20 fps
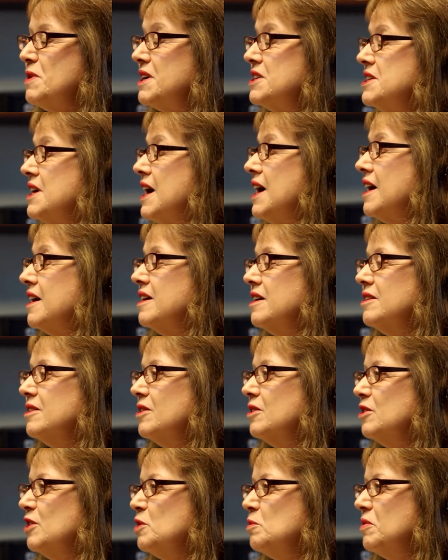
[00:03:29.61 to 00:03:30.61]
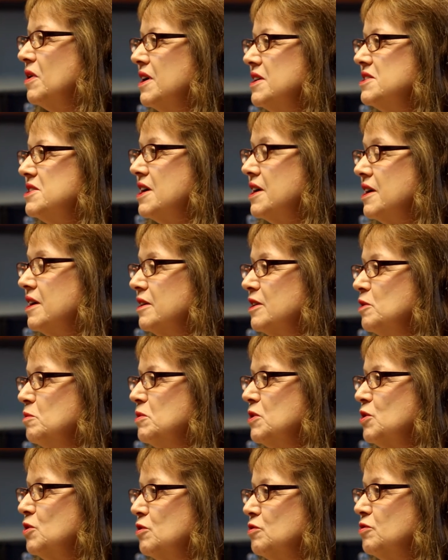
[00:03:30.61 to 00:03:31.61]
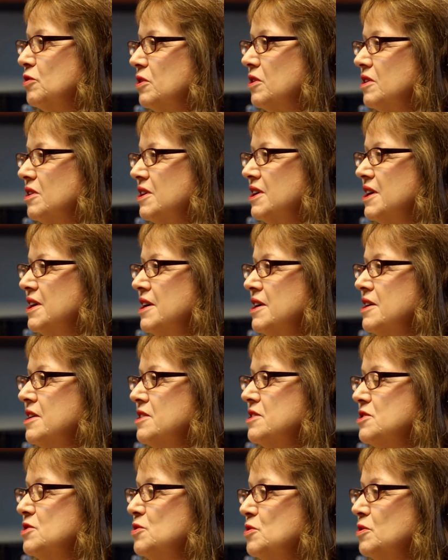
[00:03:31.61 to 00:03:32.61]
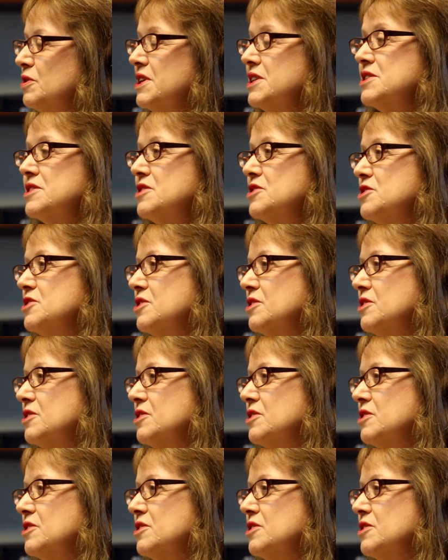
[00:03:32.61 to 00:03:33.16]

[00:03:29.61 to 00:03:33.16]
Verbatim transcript: spectacularly, breathtakingly beautiful to listen